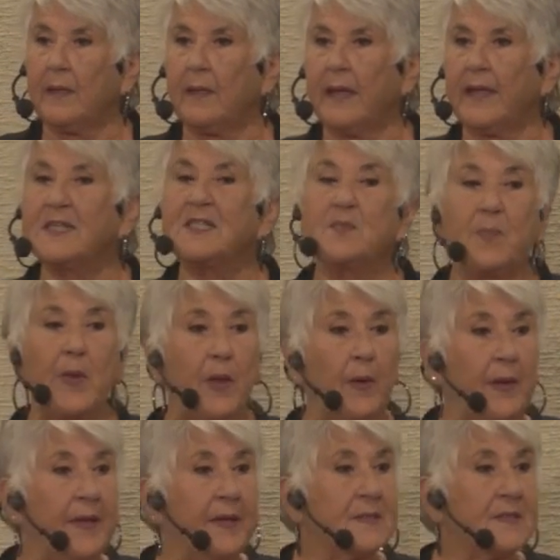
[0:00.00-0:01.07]

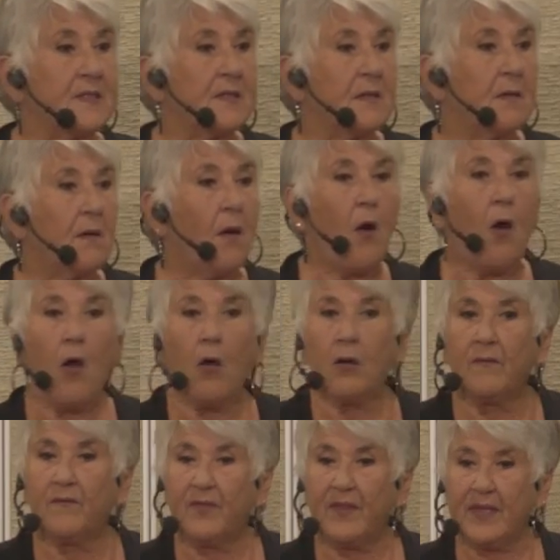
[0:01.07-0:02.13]
experience all
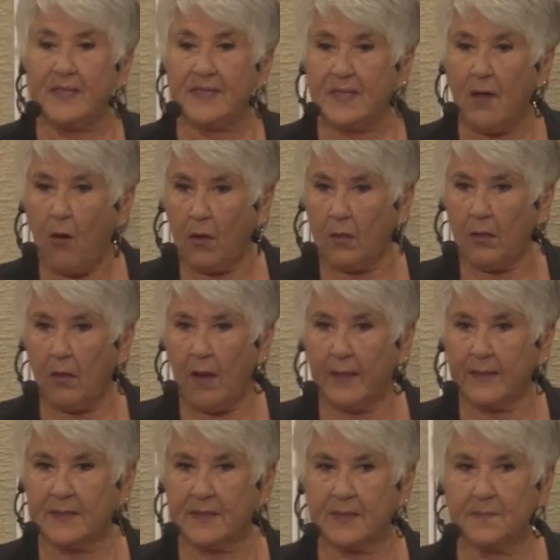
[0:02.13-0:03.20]
of these heart
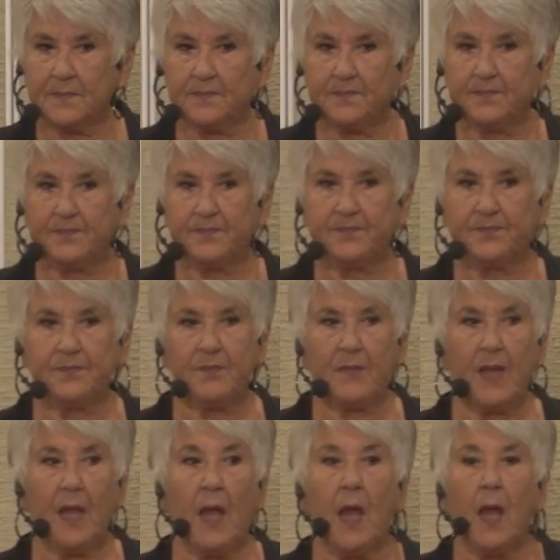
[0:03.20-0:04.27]
lines.
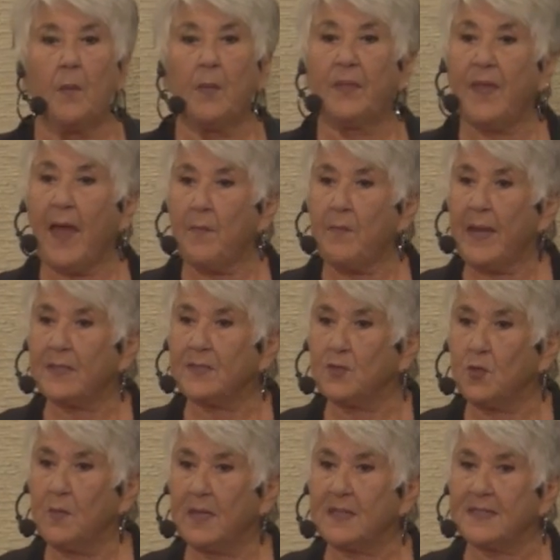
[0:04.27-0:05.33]
But that makes
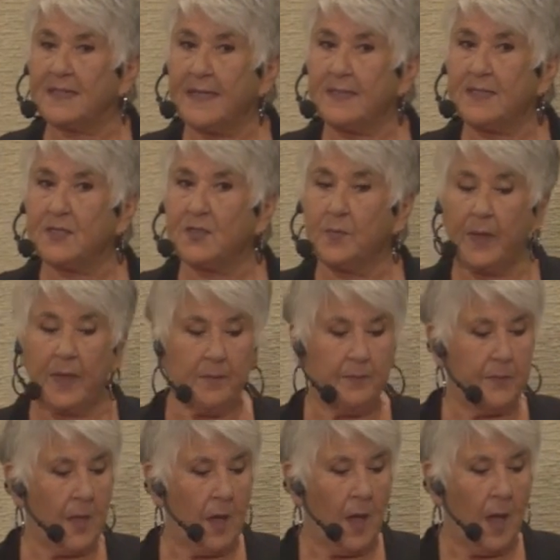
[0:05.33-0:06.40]
so much sense to me
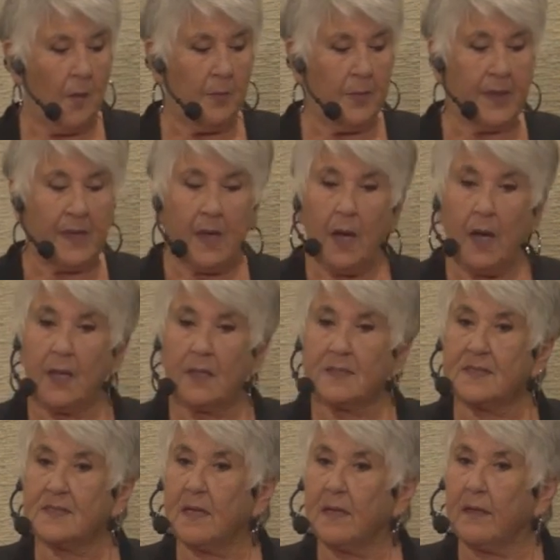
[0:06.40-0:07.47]

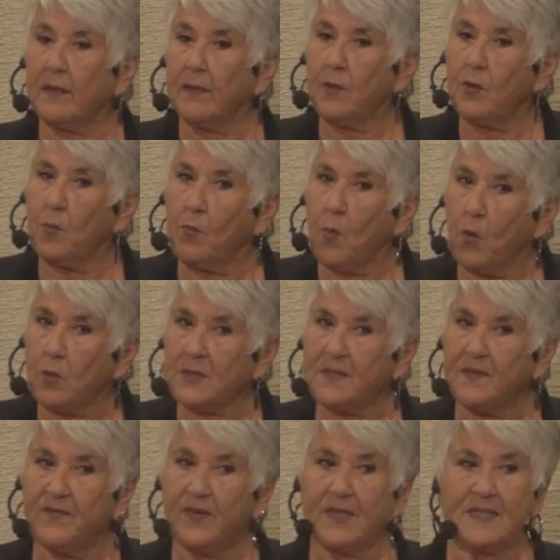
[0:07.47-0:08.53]
because, most
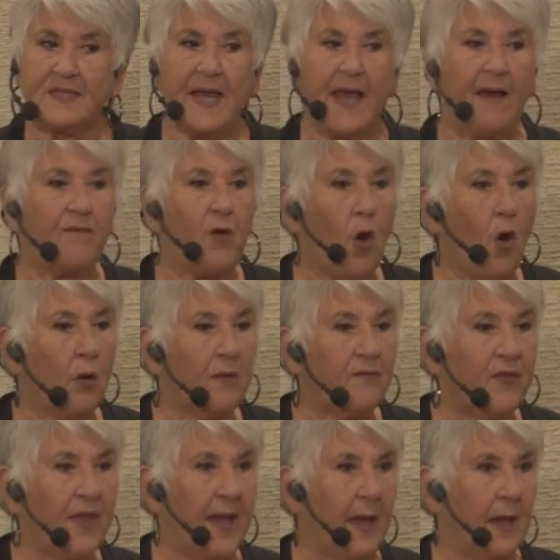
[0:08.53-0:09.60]
of us have all of
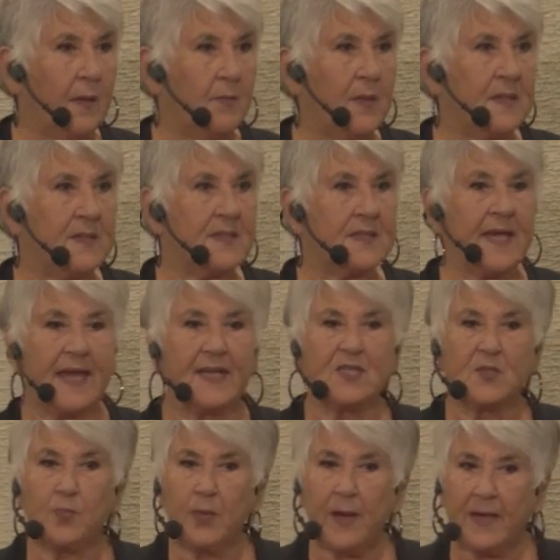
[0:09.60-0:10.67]
the elements
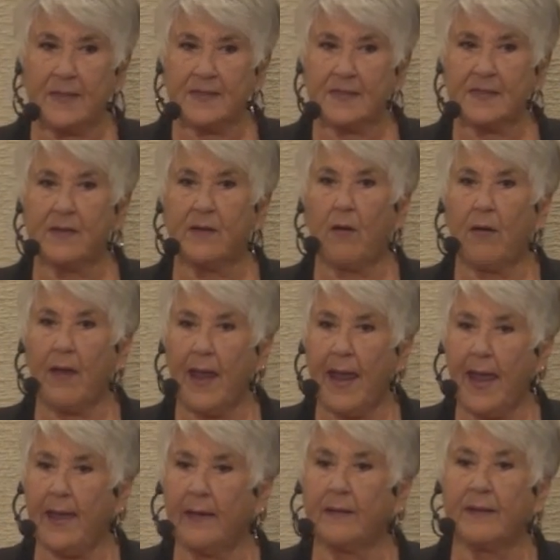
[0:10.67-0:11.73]
expressed in our
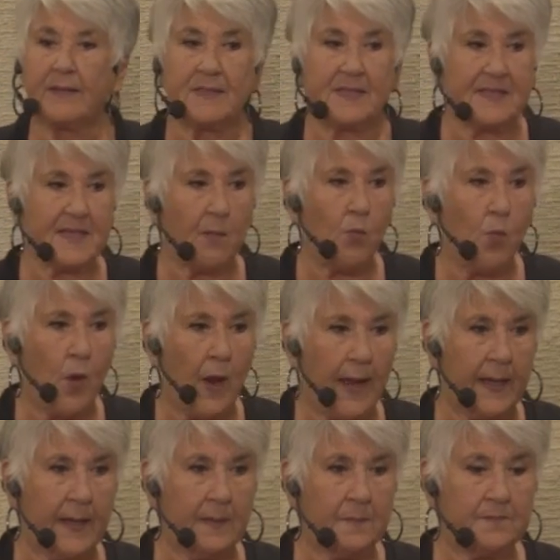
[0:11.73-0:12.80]
hand in some way.